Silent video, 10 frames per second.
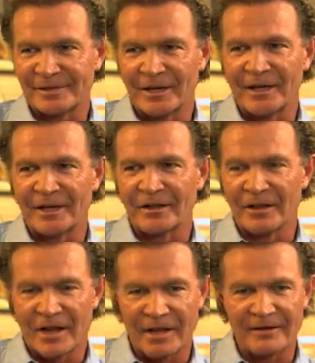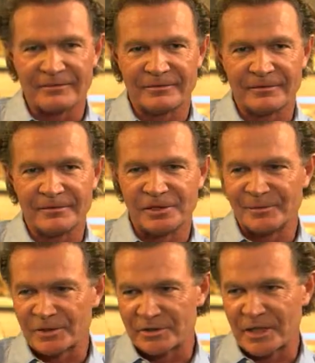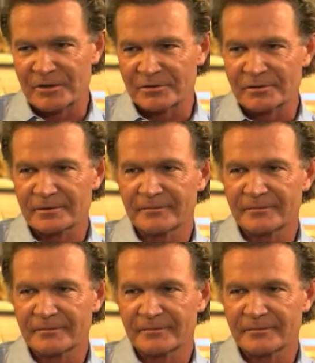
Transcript: So I had a lot of sleepless nights,